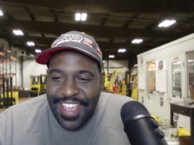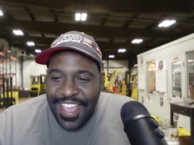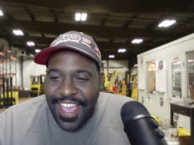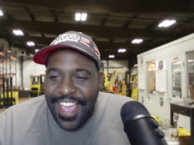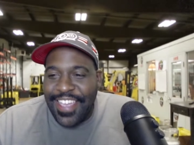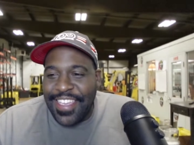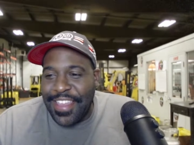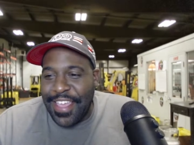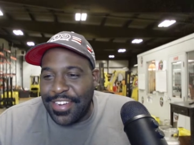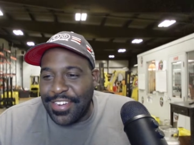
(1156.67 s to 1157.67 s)
I can
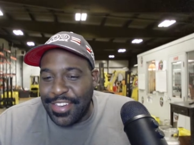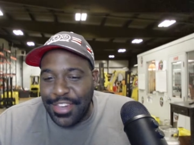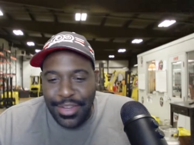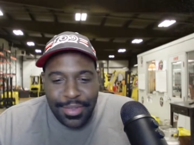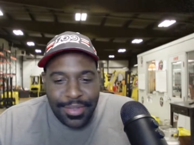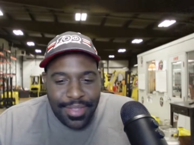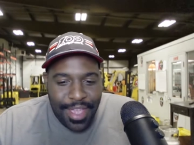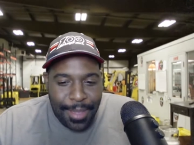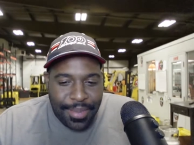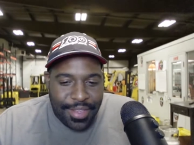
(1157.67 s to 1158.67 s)
actually do
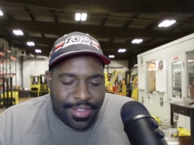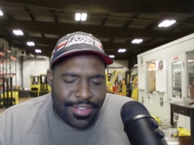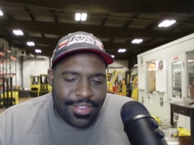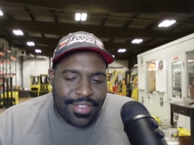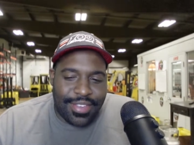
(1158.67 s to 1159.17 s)
that because